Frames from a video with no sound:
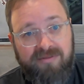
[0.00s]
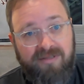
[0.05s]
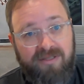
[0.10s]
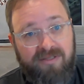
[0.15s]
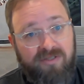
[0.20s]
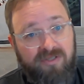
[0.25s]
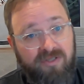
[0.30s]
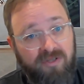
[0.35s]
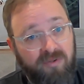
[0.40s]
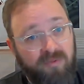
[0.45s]
And
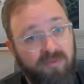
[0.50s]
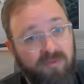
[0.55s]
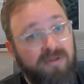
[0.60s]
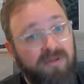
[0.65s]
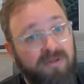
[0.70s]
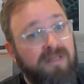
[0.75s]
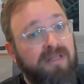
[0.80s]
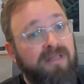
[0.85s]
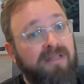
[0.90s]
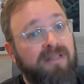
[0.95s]
so,
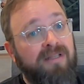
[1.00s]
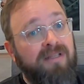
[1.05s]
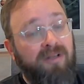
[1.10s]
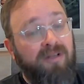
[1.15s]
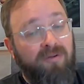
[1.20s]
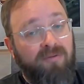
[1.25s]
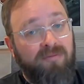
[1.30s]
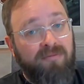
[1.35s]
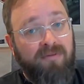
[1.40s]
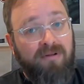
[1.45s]
yeah. you
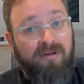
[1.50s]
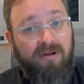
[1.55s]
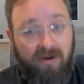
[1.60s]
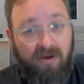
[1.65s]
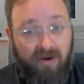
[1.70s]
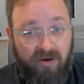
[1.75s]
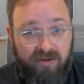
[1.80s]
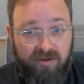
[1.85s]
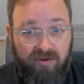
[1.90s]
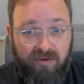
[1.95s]
know,
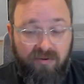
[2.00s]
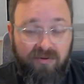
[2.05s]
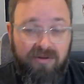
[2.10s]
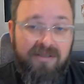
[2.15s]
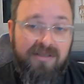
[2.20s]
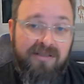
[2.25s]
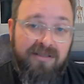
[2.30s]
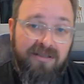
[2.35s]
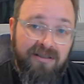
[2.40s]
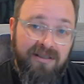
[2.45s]
are you going to
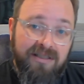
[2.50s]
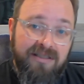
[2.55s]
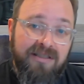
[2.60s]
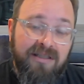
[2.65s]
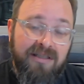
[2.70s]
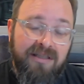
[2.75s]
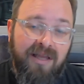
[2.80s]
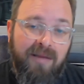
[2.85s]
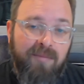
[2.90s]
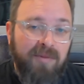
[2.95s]
solicit
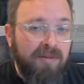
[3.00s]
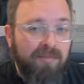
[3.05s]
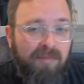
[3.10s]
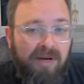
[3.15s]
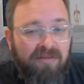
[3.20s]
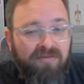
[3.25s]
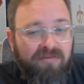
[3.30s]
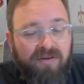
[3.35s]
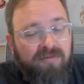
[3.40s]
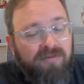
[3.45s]
that? I mean, my
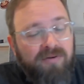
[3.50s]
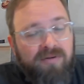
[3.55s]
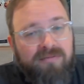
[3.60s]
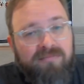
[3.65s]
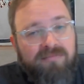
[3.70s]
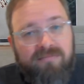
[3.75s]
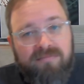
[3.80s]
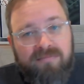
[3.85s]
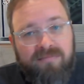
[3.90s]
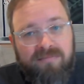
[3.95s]
favorite
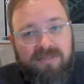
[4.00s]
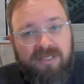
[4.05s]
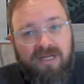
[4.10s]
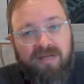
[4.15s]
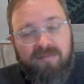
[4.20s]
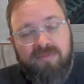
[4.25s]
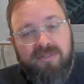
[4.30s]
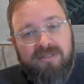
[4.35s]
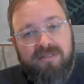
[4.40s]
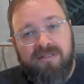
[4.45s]

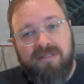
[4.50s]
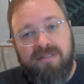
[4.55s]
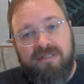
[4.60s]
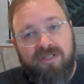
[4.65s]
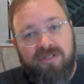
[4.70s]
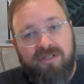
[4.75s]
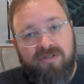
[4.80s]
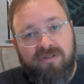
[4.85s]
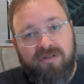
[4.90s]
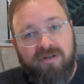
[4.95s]
times as a
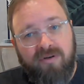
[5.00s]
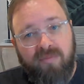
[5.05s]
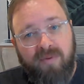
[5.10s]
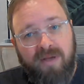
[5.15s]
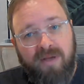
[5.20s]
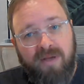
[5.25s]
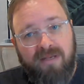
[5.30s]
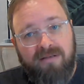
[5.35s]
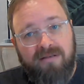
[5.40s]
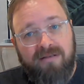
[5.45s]
teacher are
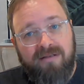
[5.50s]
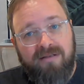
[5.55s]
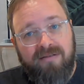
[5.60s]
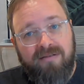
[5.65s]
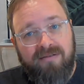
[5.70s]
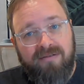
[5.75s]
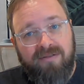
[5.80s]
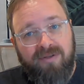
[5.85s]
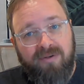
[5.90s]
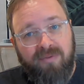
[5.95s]
when,
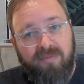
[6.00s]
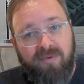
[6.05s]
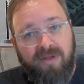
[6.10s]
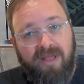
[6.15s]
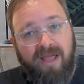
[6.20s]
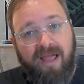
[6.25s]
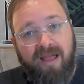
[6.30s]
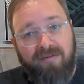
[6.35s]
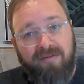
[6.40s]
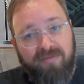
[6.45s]
you know, we
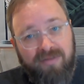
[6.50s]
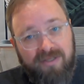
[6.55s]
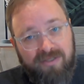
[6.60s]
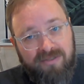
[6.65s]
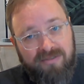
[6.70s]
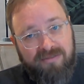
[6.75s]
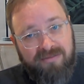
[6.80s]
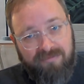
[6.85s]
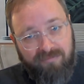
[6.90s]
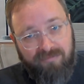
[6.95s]
have
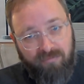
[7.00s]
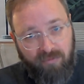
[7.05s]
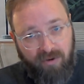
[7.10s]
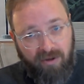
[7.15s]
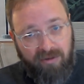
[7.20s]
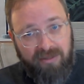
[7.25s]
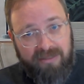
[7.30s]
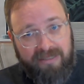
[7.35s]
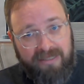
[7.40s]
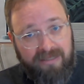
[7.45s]
these
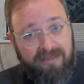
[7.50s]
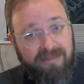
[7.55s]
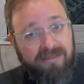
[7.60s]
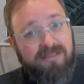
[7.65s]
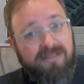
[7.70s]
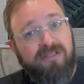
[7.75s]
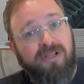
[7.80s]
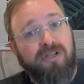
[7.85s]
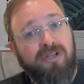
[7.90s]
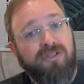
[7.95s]
rollicking
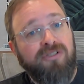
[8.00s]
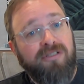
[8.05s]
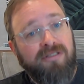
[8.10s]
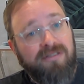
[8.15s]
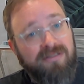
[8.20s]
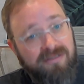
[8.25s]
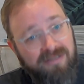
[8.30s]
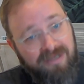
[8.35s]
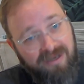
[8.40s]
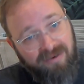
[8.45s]

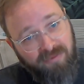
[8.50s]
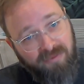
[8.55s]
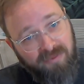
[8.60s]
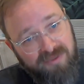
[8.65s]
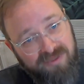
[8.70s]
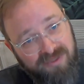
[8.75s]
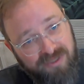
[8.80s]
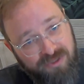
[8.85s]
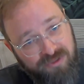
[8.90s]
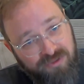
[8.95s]
discussions and
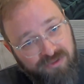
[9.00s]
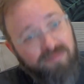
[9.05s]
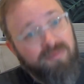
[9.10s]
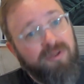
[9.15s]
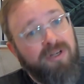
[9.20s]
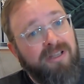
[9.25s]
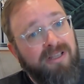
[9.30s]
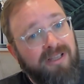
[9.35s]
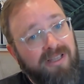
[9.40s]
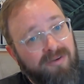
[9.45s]
everyone's
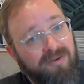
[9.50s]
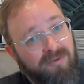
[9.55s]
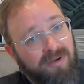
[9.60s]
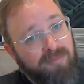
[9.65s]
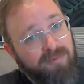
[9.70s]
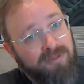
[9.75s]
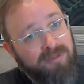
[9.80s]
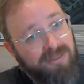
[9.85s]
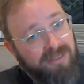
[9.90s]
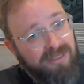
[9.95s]
contributing and we're able
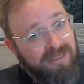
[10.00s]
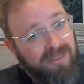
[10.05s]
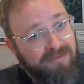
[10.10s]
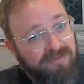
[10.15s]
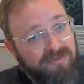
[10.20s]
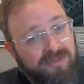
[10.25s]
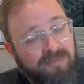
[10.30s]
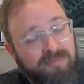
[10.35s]
to like, yeah.